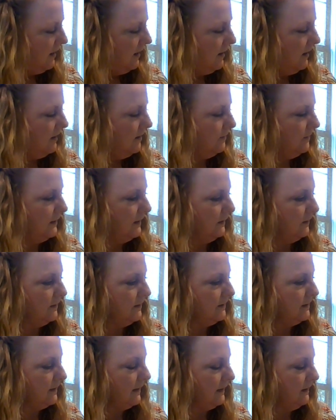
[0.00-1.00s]
Oh, it
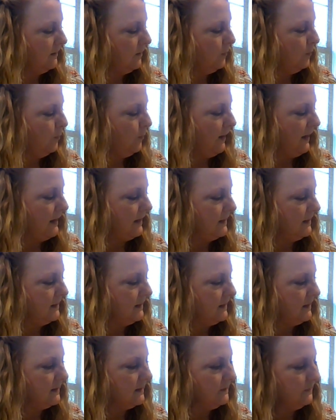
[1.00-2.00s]
looks like the
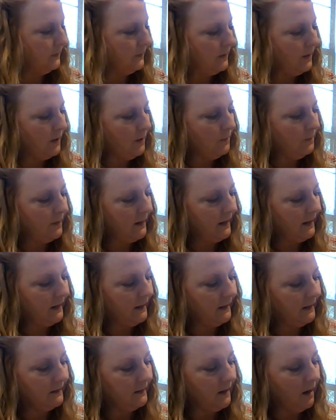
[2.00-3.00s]
wind is
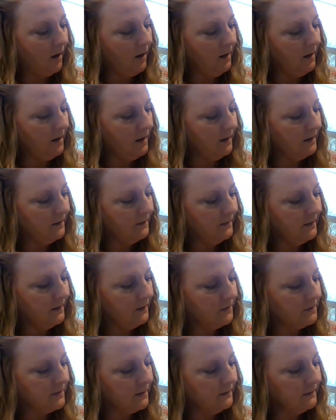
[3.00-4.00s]
blowing and oh,
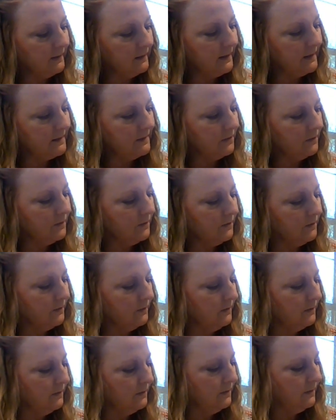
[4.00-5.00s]
there's a lizard.